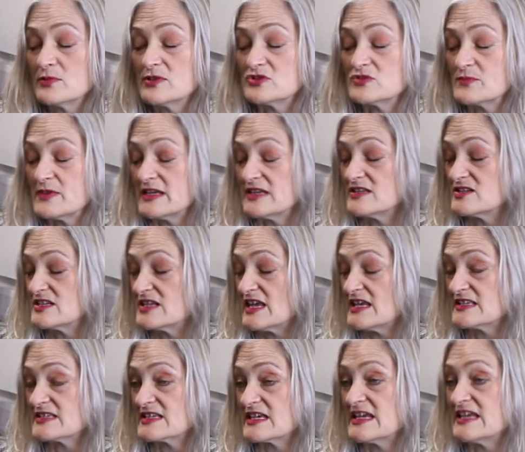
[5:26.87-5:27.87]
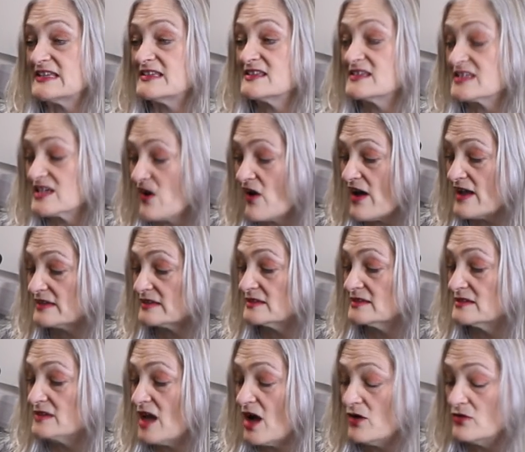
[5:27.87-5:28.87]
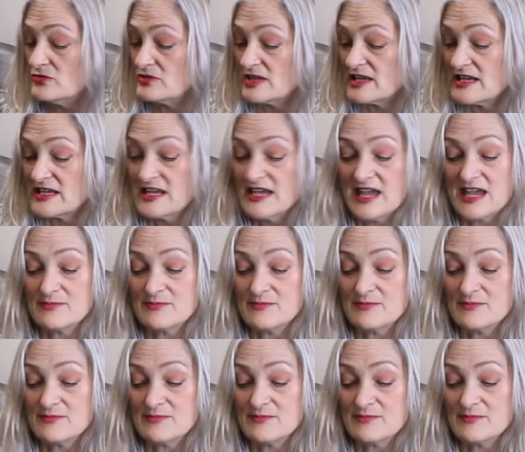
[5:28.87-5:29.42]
which means it's in title only.